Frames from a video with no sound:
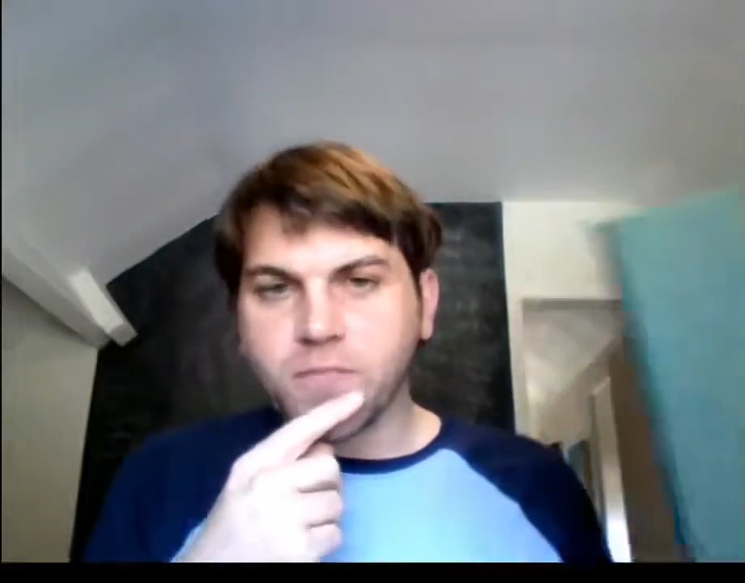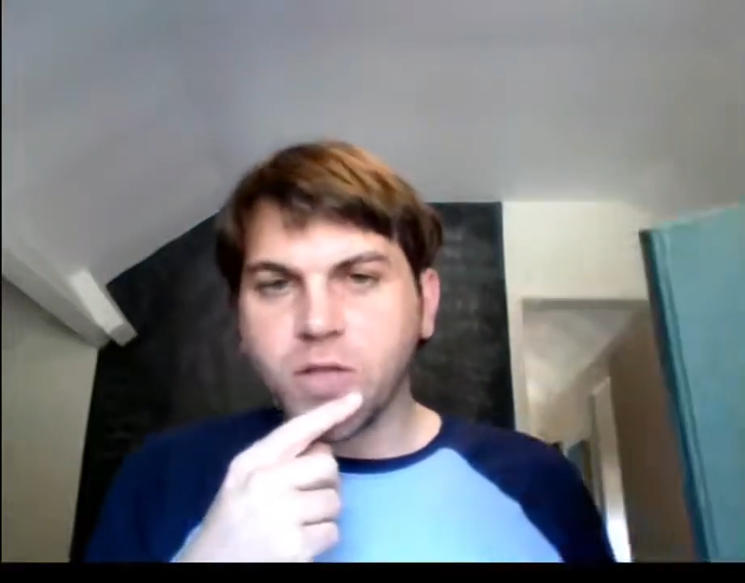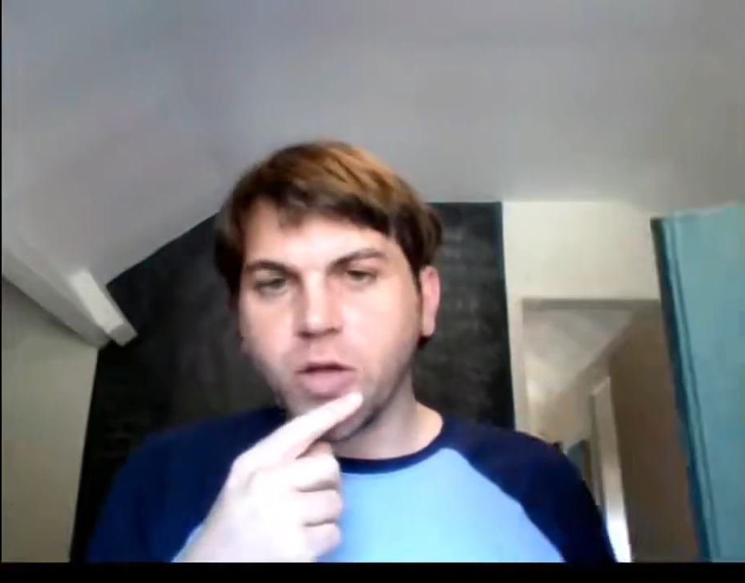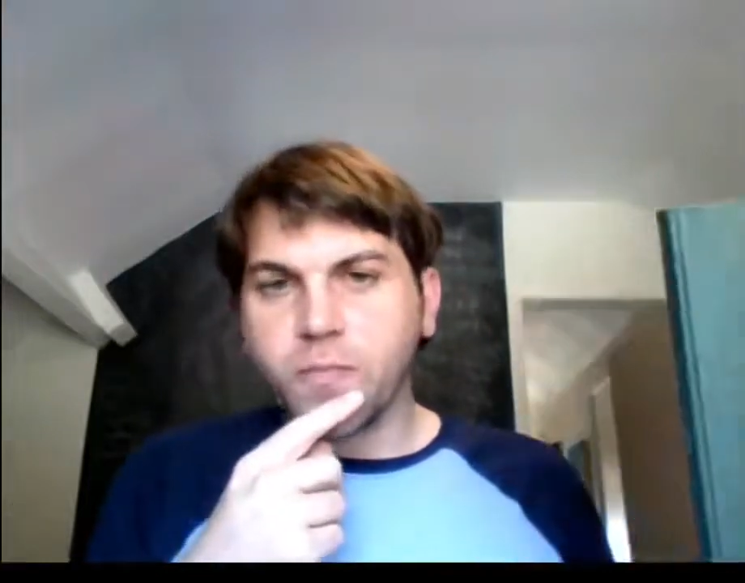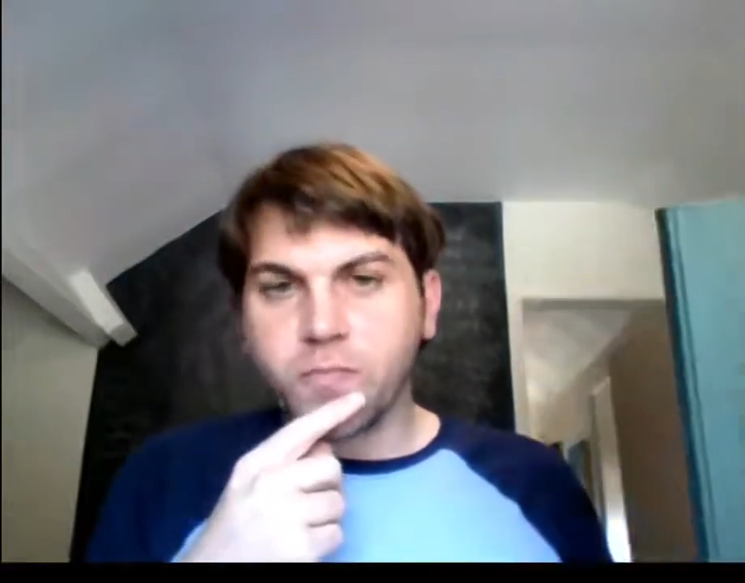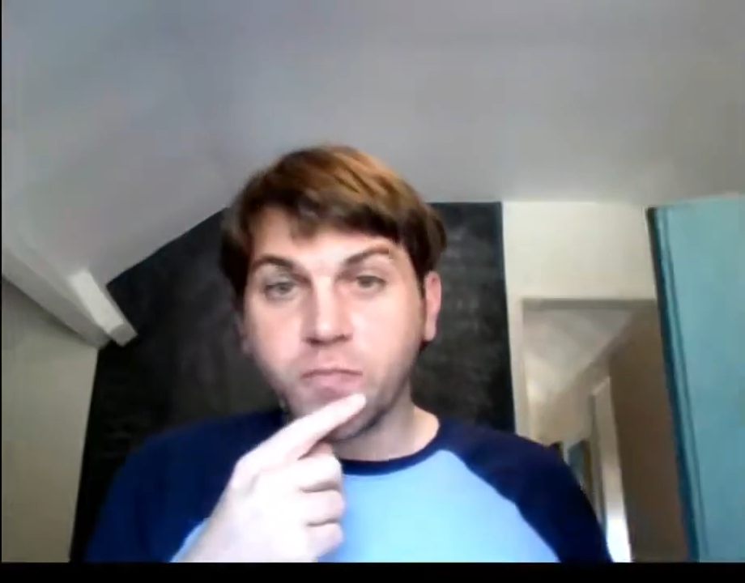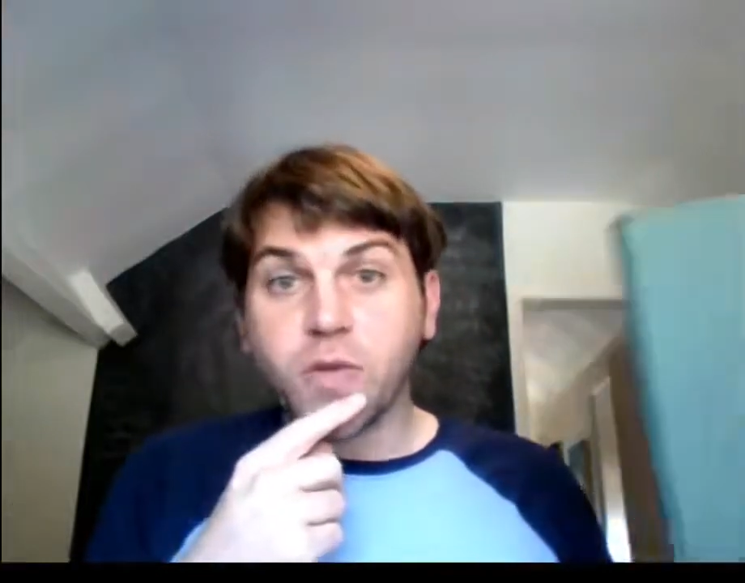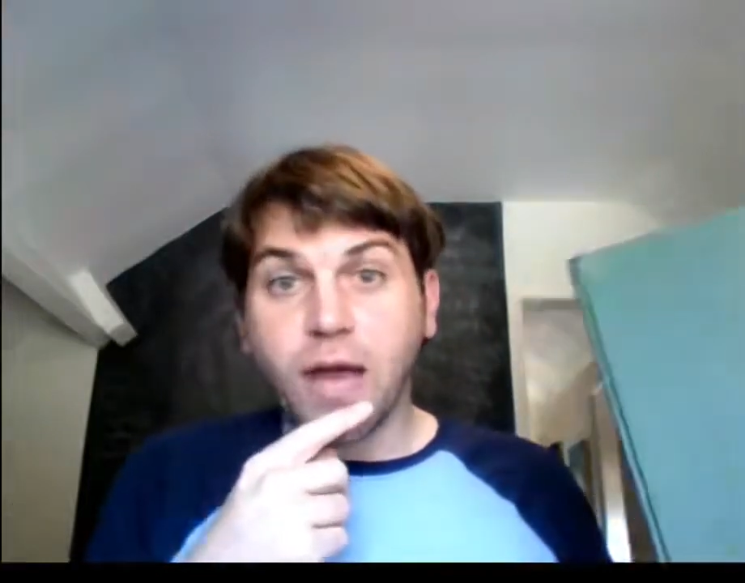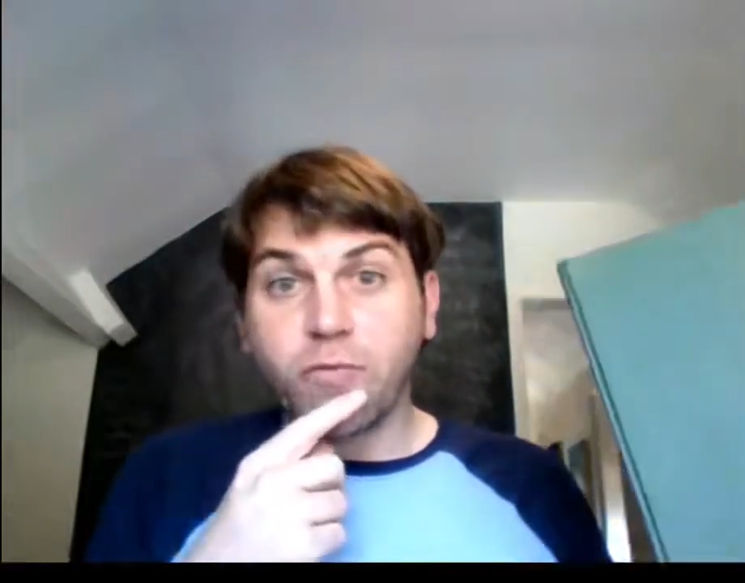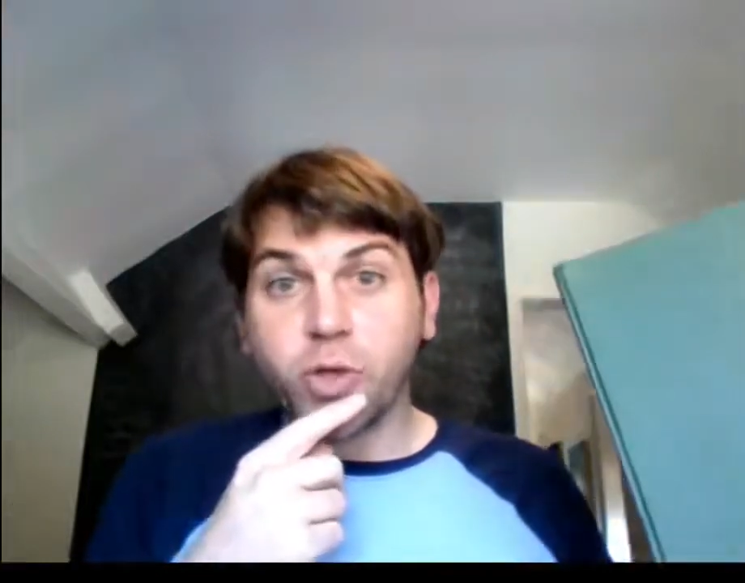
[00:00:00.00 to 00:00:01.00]
you know
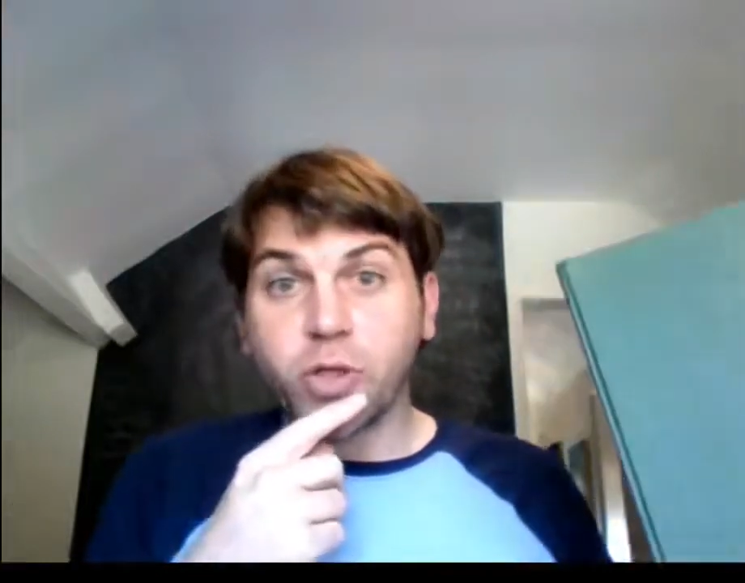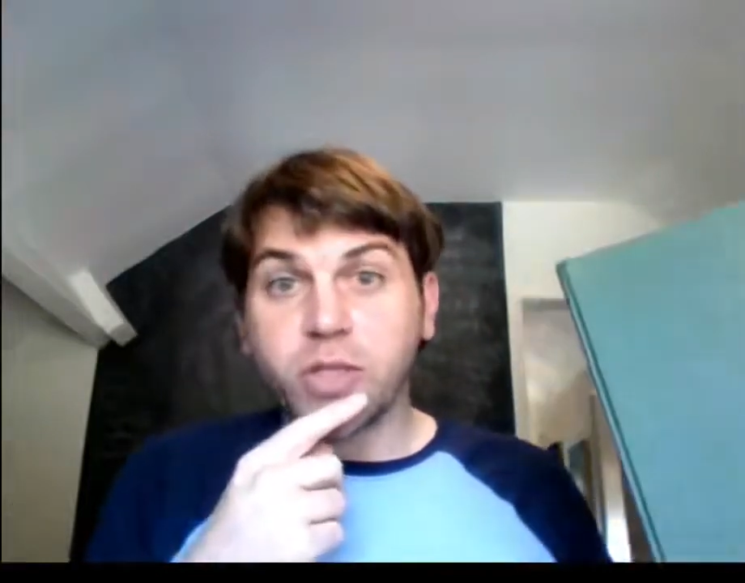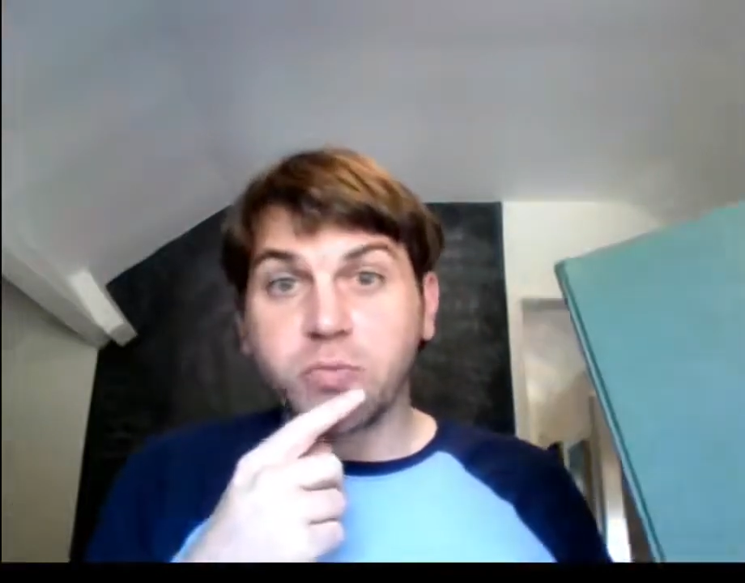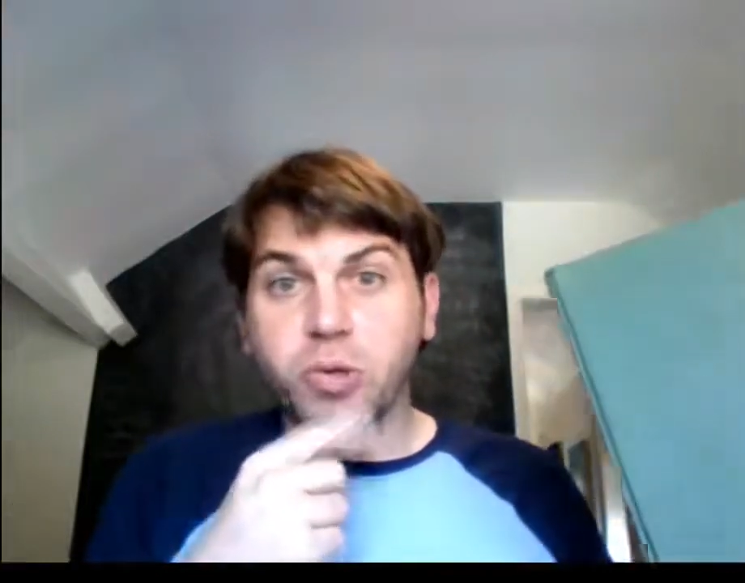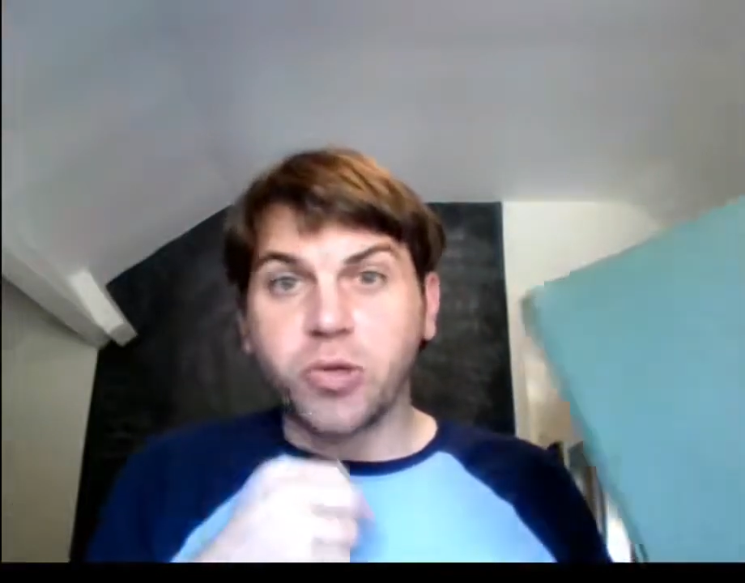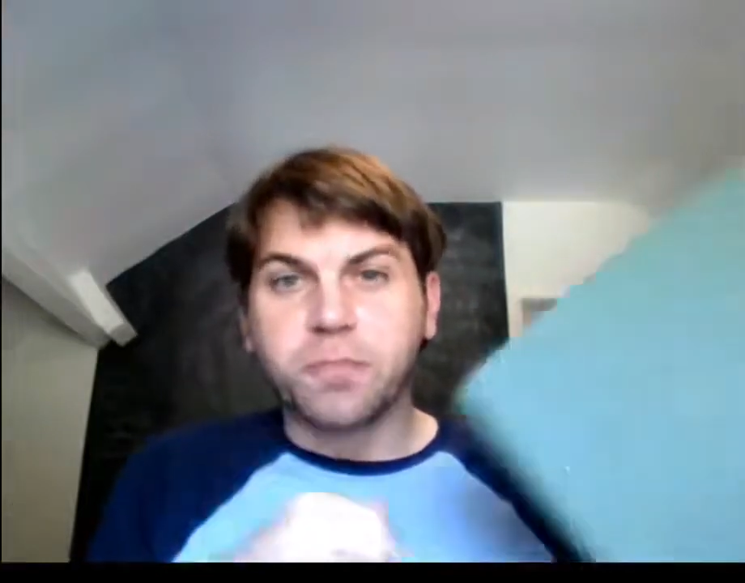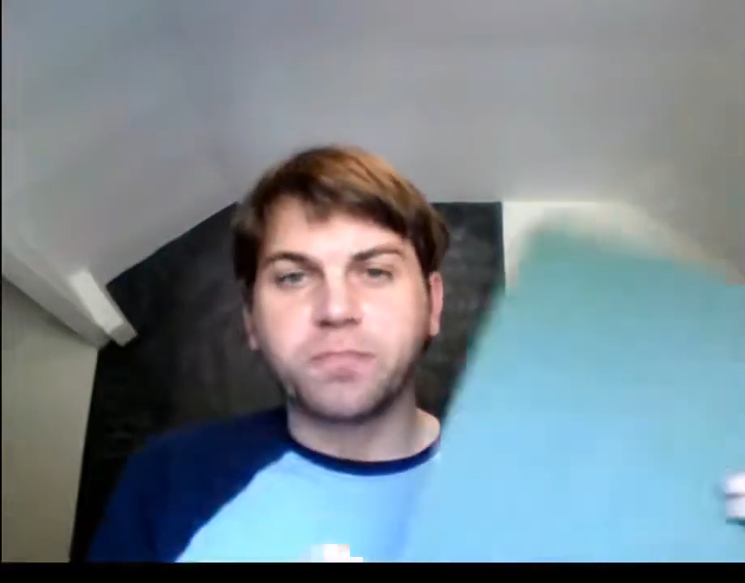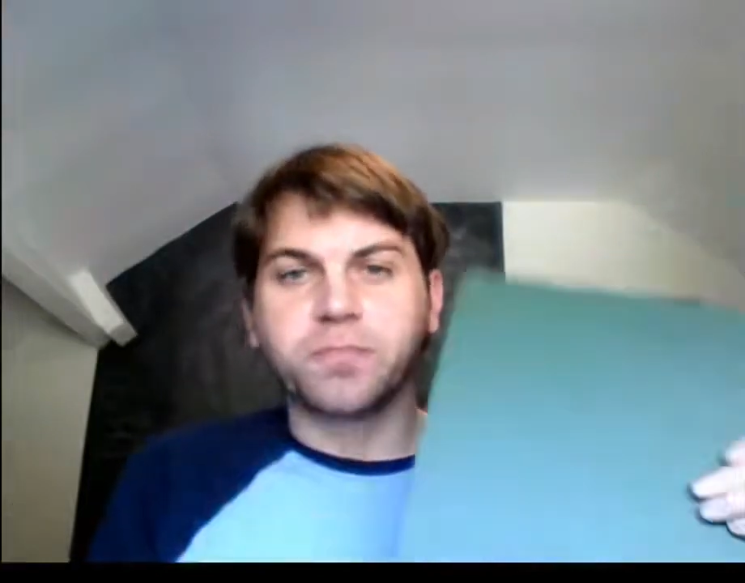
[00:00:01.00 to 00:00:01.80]
have a look at this book.